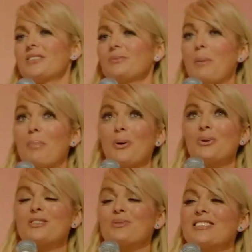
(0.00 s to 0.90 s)
my
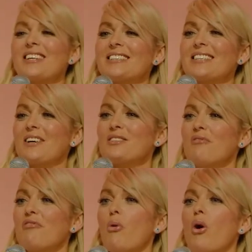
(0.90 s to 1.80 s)
bonus was
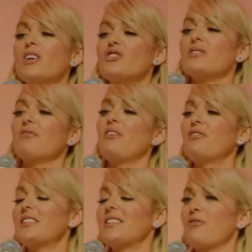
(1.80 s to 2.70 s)

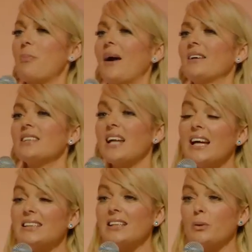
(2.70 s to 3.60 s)

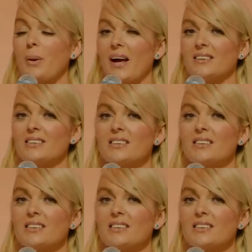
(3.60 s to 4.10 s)
£6,457.18.